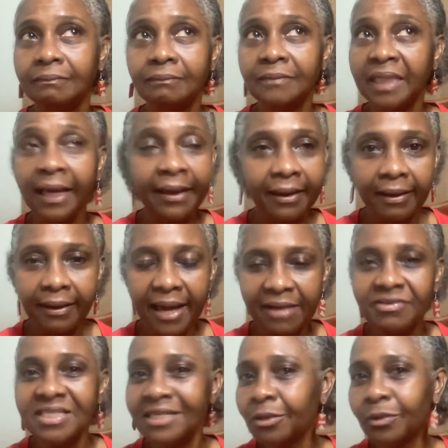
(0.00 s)
yeah,
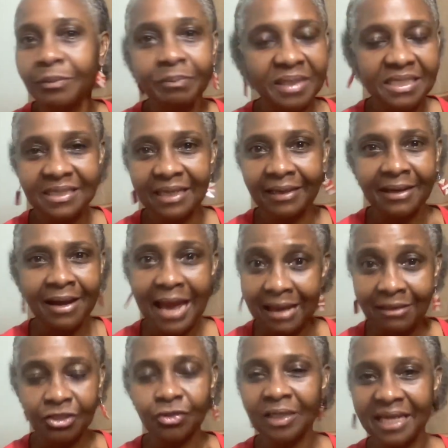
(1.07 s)
I've seen it with bisan. I
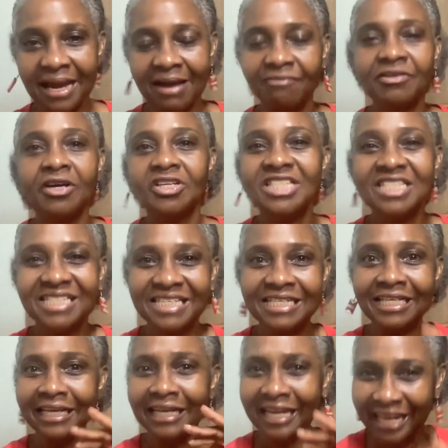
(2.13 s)
actually have not seen
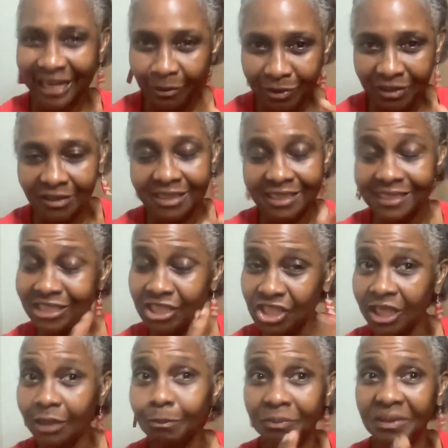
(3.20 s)
it labeled
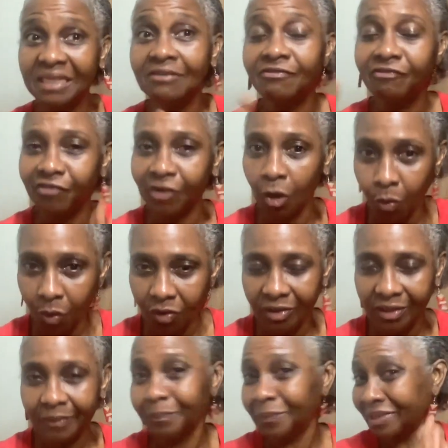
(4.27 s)
chickpea flour,
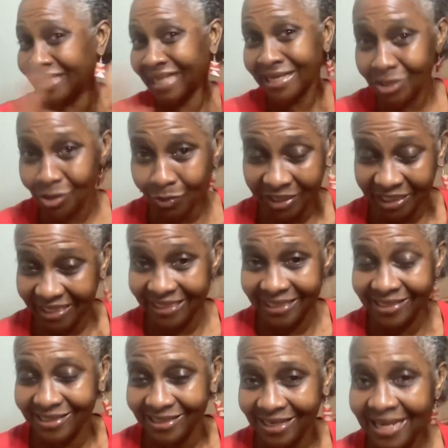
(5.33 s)
but that's what it
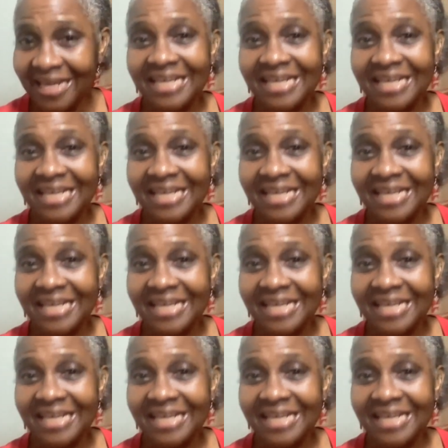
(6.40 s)
is.